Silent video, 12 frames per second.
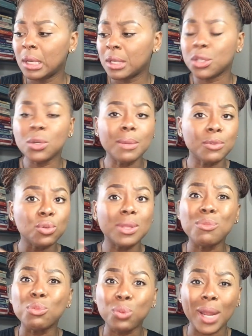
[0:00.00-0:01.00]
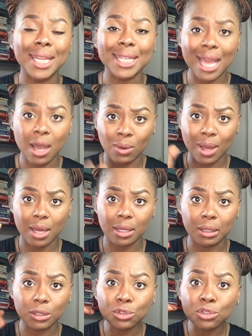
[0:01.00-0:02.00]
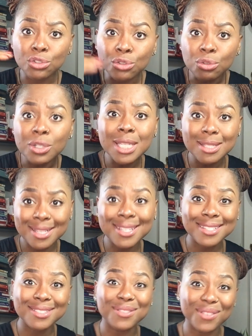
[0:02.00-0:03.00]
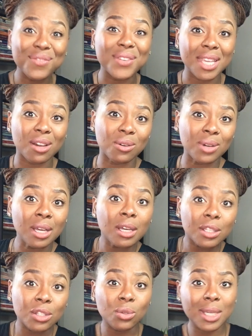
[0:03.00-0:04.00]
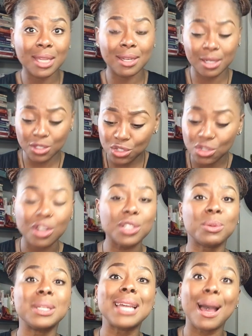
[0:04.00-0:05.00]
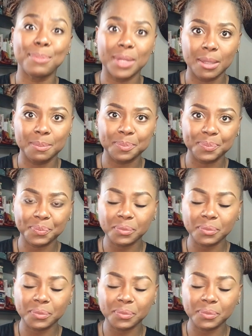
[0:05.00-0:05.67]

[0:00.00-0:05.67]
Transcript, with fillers: You can do them right now during this video, you can start to adapt them.